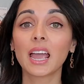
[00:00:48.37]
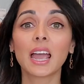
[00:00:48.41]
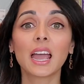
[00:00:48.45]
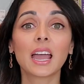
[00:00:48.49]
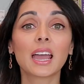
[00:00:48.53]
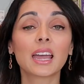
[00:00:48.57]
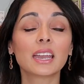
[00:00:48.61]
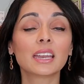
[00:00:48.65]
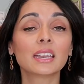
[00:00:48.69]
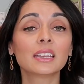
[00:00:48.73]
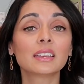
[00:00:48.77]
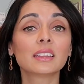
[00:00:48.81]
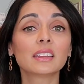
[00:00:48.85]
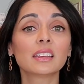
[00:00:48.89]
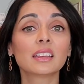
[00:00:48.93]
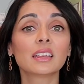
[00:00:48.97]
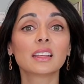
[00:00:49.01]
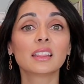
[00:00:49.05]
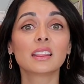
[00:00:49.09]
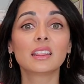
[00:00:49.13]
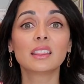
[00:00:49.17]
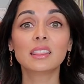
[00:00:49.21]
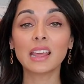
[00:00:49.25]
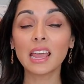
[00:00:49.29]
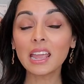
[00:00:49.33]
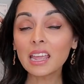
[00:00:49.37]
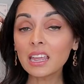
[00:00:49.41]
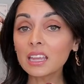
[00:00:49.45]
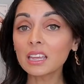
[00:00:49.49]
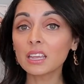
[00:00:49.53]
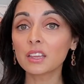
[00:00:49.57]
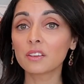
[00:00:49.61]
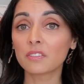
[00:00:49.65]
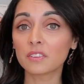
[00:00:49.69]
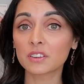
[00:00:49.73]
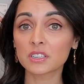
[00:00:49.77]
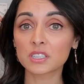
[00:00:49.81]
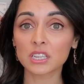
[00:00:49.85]
and they
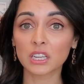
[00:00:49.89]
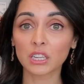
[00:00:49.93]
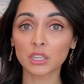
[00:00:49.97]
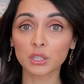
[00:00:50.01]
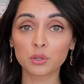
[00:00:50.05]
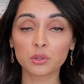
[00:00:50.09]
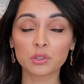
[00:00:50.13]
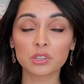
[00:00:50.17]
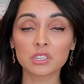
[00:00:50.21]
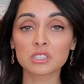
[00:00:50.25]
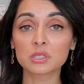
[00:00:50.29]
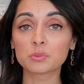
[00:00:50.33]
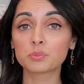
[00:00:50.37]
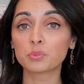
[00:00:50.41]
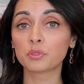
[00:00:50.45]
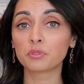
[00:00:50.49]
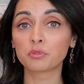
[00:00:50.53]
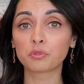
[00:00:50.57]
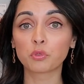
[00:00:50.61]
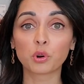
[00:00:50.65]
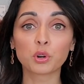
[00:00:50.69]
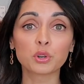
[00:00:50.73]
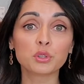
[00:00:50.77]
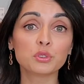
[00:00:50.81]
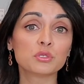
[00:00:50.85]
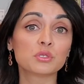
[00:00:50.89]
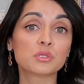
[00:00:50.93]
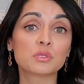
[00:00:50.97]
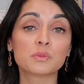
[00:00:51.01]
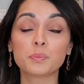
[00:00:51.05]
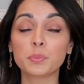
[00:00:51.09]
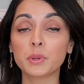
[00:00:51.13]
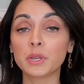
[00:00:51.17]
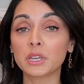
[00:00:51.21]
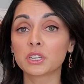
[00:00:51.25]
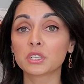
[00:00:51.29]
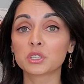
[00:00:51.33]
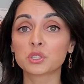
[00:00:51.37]
even tell you this before you
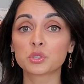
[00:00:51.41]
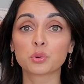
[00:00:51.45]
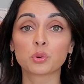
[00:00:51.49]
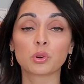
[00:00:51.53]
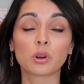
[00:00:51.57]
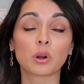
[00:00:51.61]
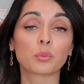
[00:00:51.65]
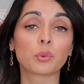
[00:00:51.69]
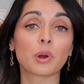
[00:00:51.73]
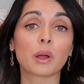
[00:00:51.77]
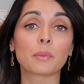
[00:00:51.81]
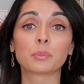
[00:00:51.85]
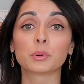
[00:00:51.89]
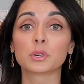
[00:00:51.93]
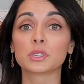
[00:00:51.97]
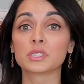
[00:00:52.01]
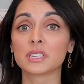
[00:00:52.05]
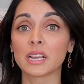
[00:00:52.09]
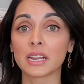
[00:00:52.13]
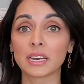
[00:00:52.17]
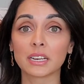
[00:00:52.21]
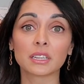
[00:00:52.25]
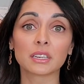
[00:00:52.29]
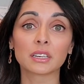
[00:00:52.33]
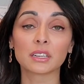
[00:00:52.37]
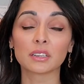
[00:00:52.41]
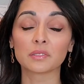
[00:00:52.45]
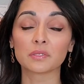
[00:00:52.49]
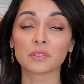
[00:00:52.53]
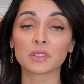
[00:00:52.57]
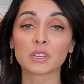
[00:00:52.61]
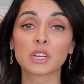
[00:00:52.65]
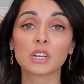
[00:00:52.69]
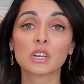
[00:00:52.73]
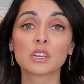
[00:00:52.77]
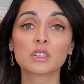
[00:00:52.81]
speak to a representative.